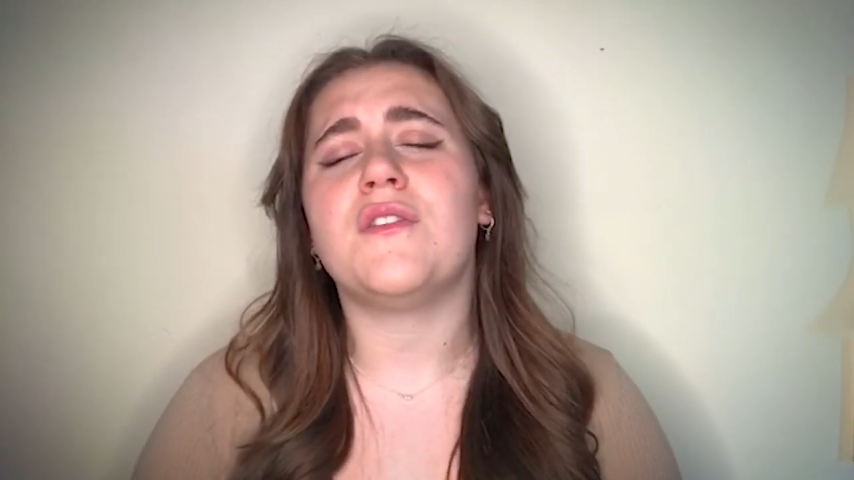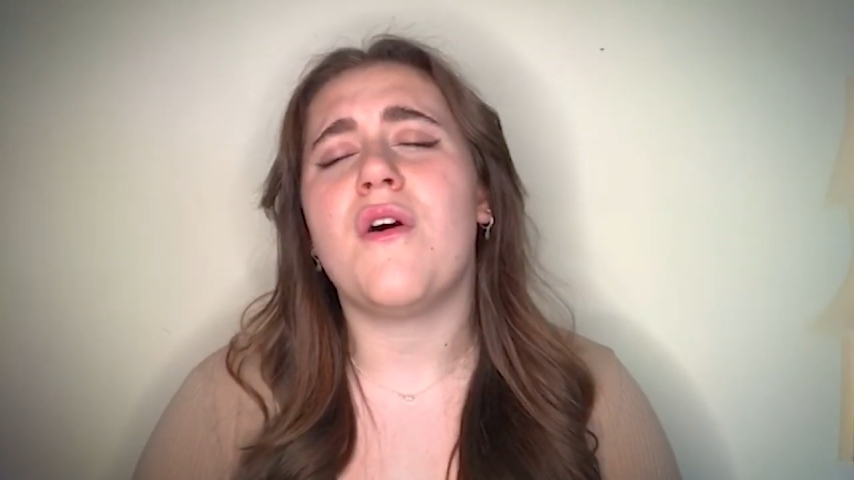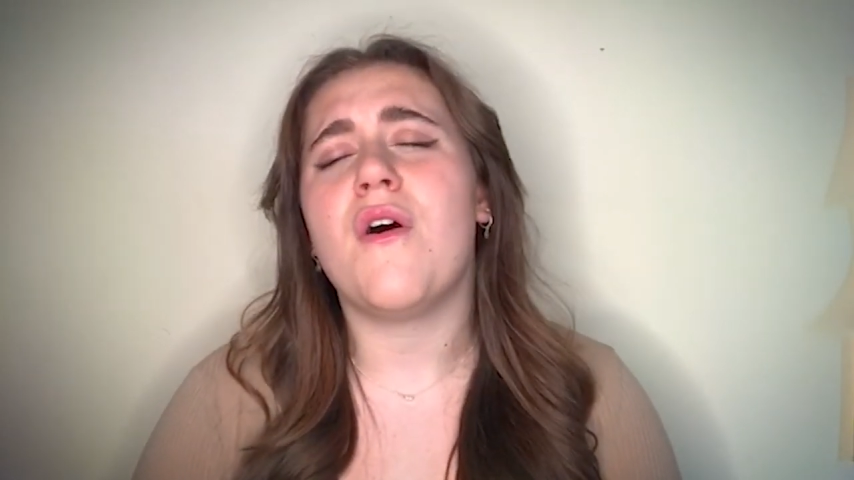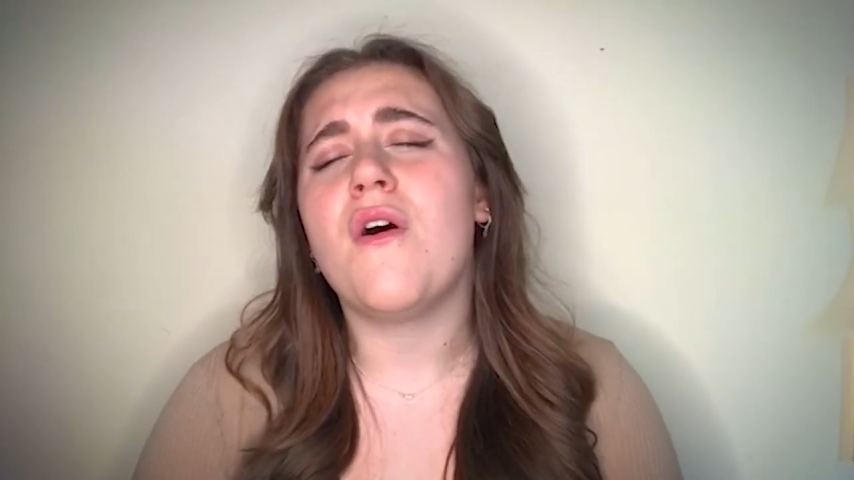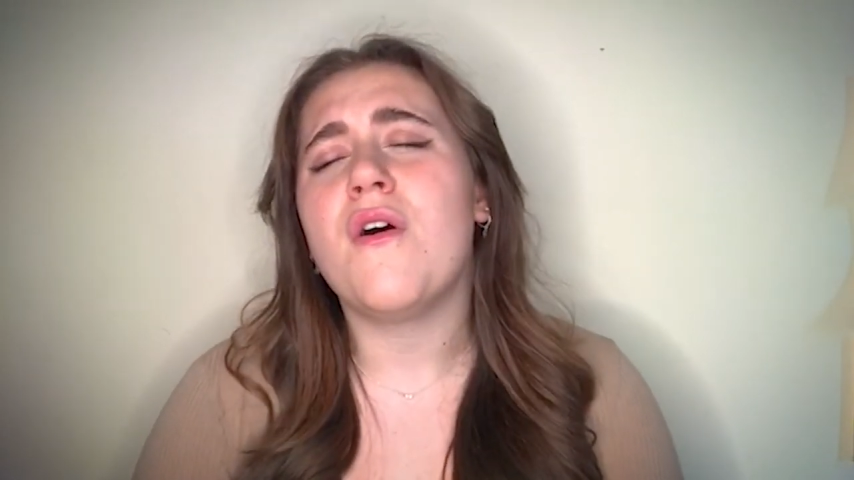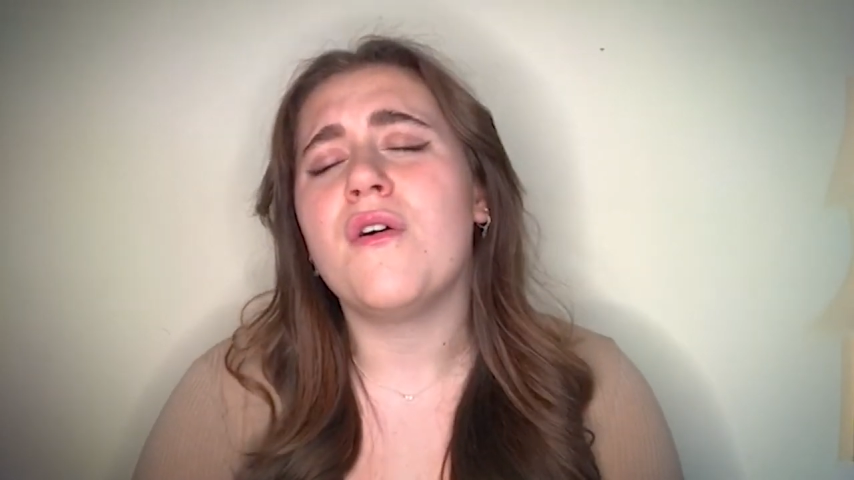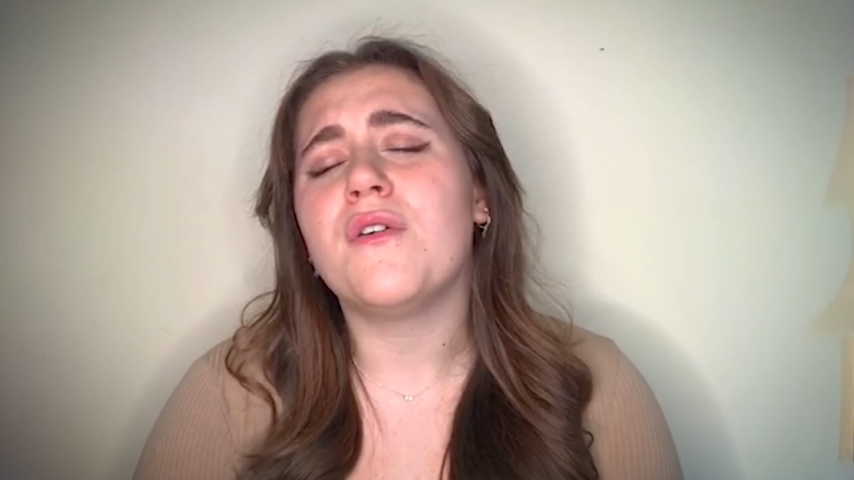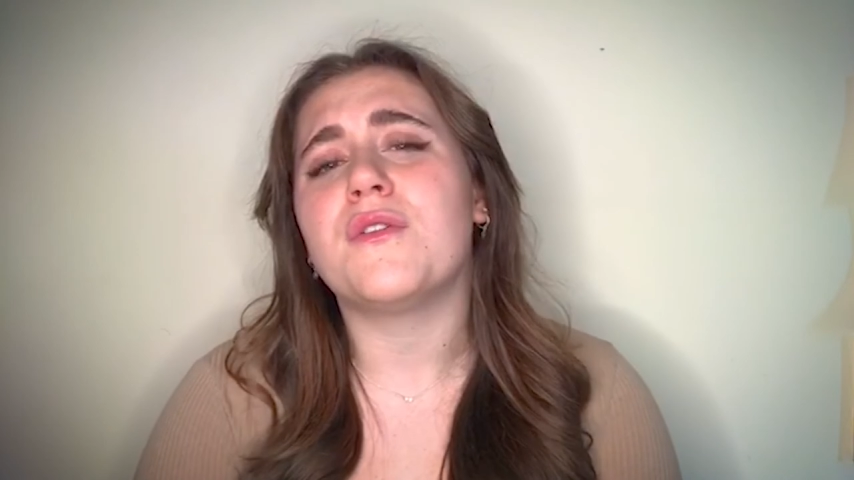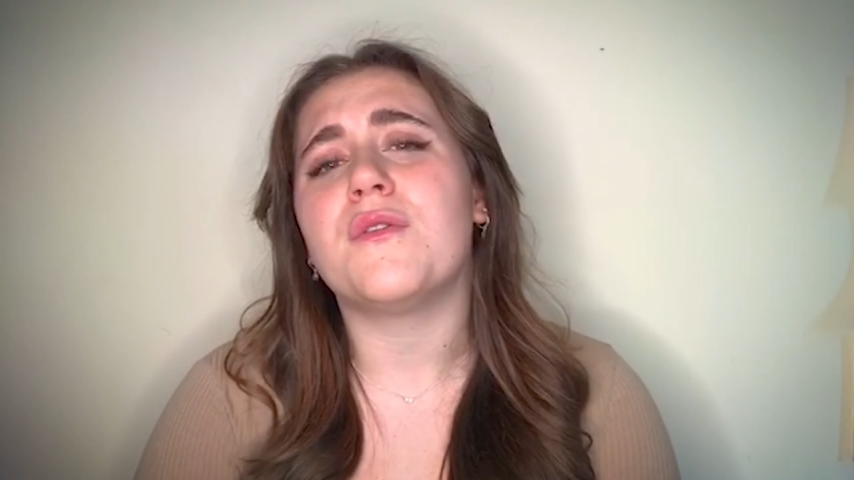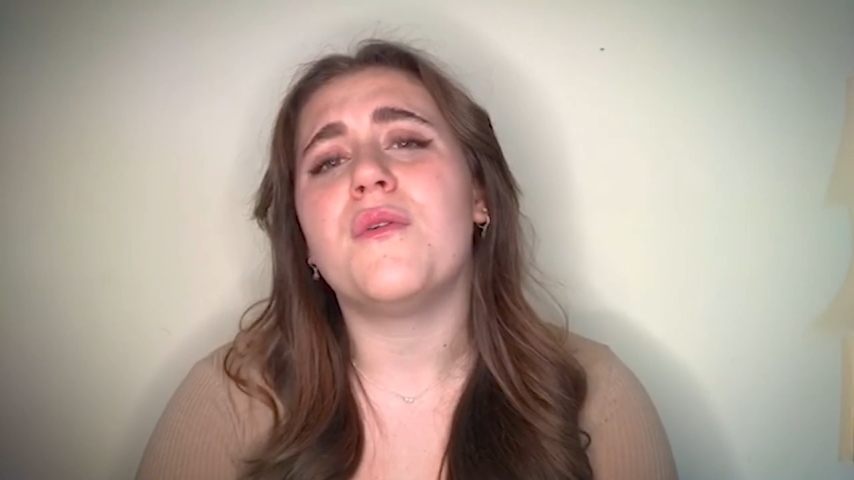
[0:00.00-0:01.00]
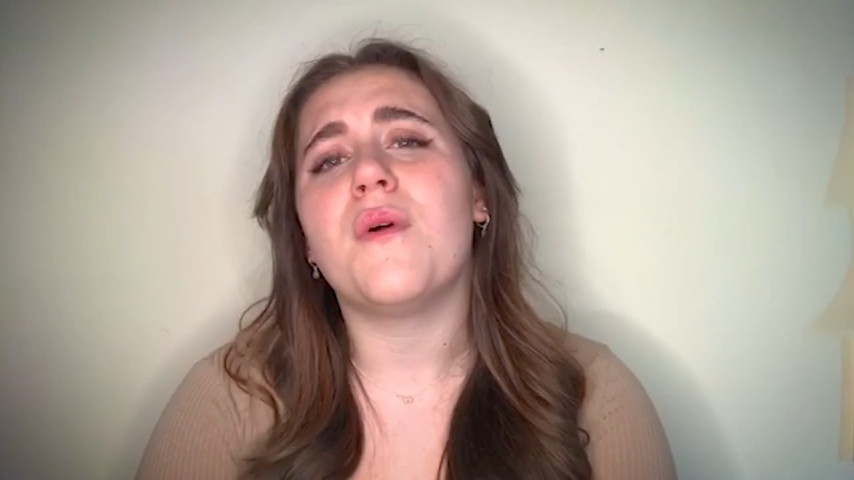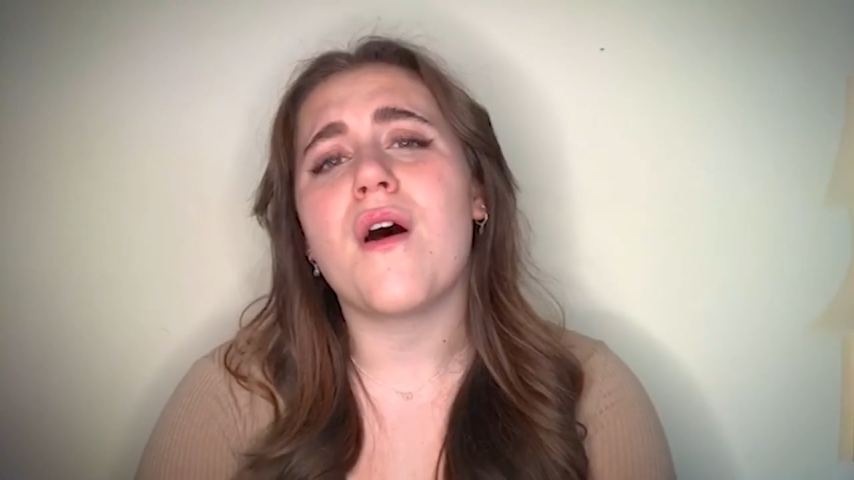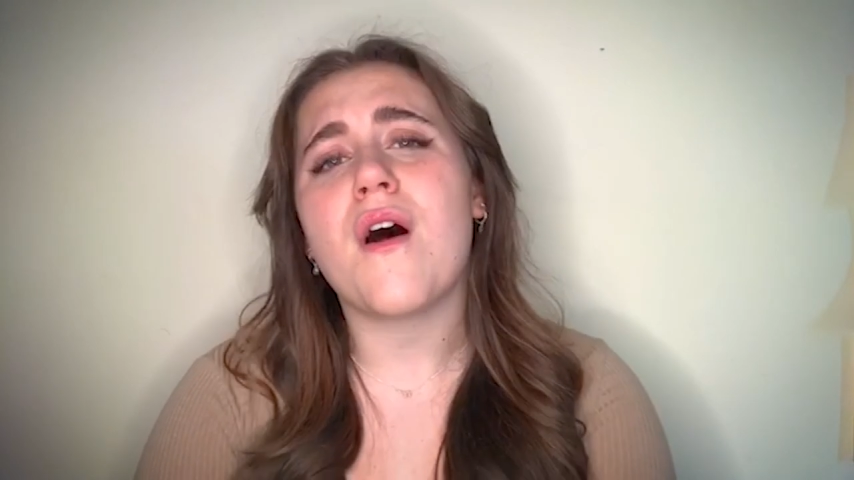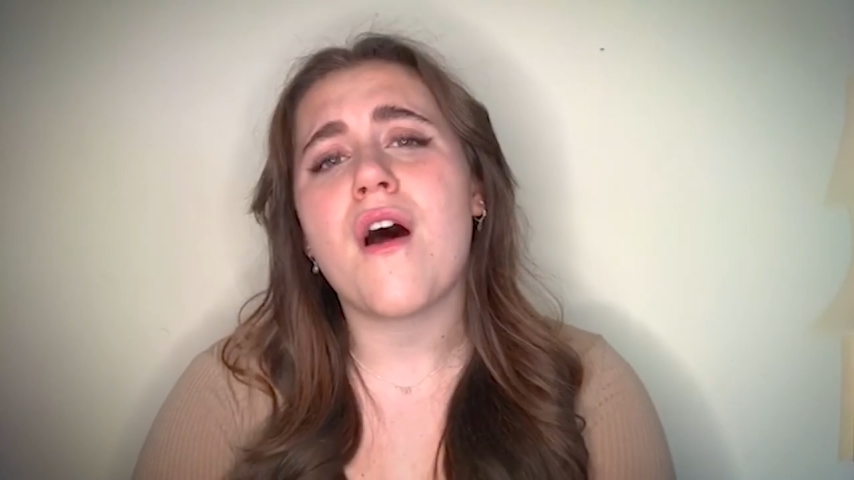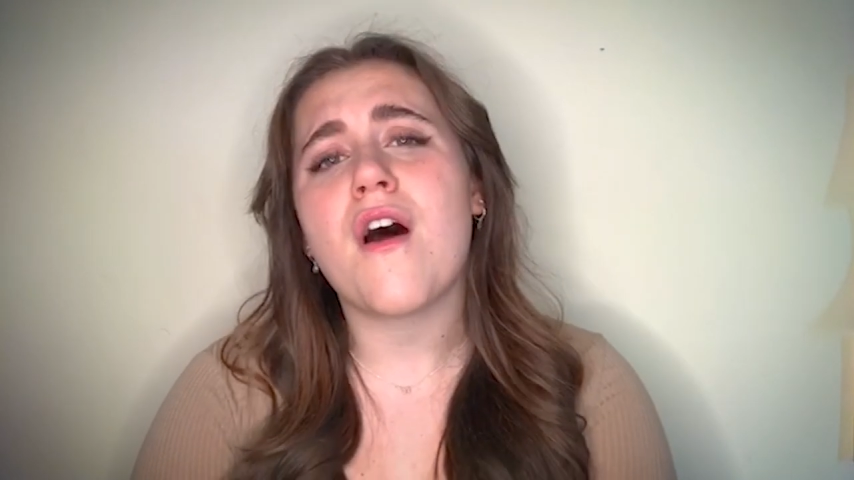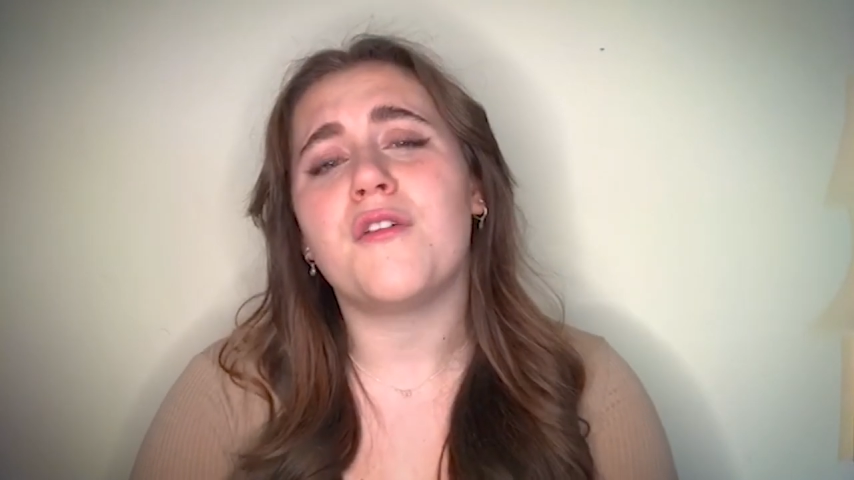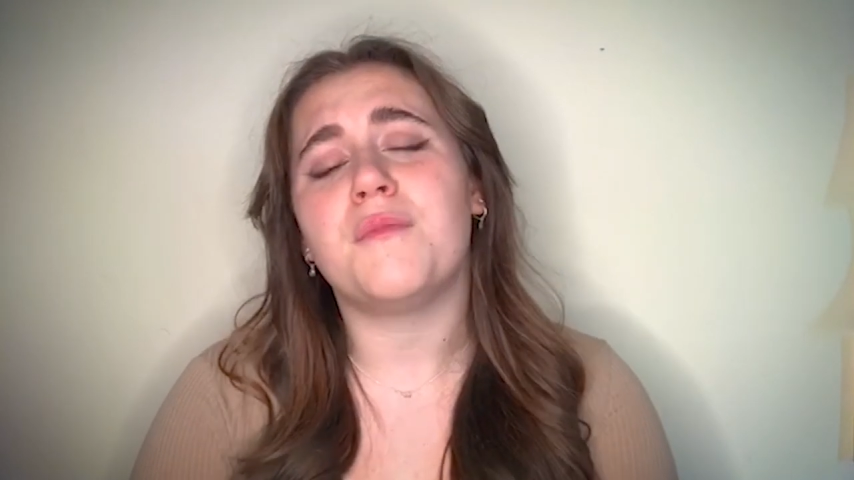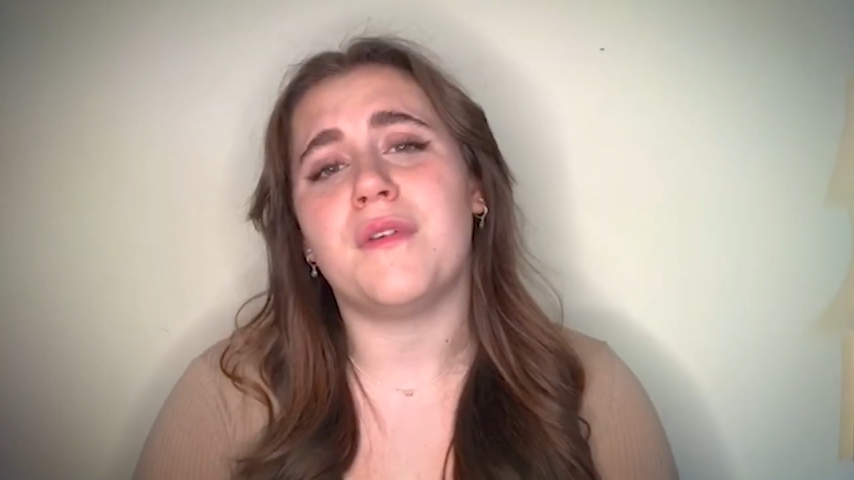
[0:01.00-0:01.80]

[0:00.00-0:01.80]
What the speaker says: hold the world,